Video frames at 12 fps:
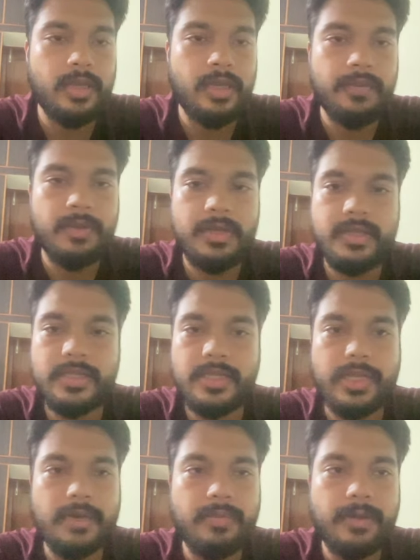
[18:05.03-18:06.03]
I'm gonna
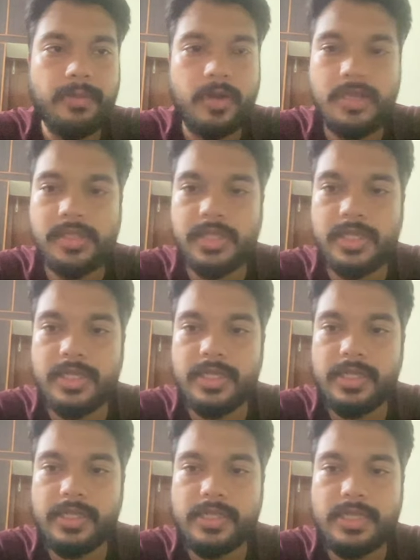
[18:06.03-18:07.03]
select my project
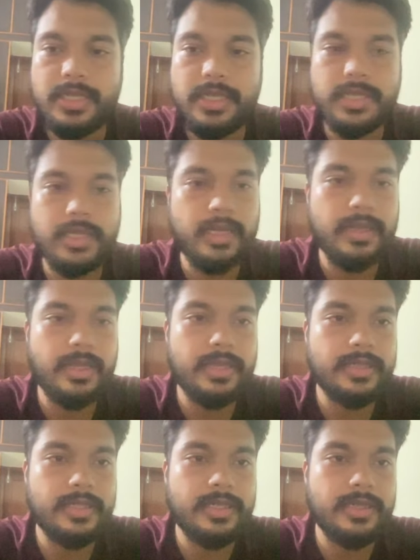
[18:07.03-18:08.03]
directory, and
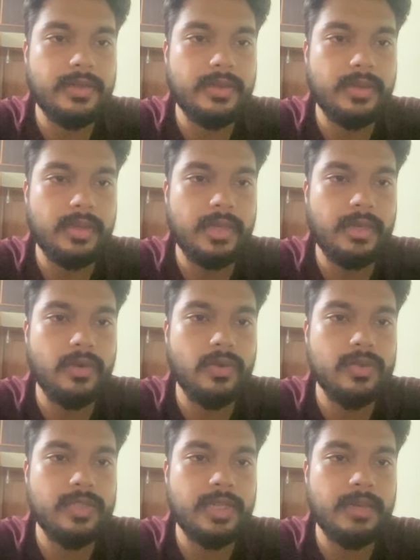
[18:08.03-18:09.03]
that's it. That
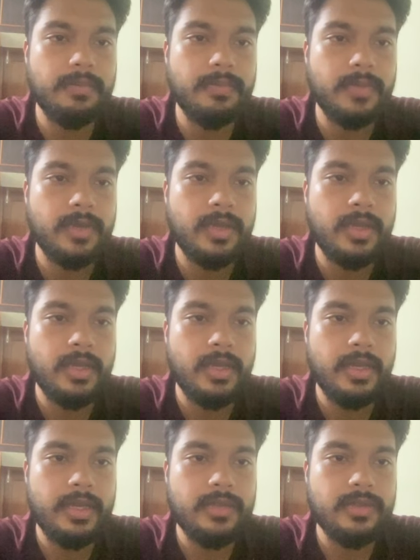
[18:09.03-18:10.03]
loads it up, right?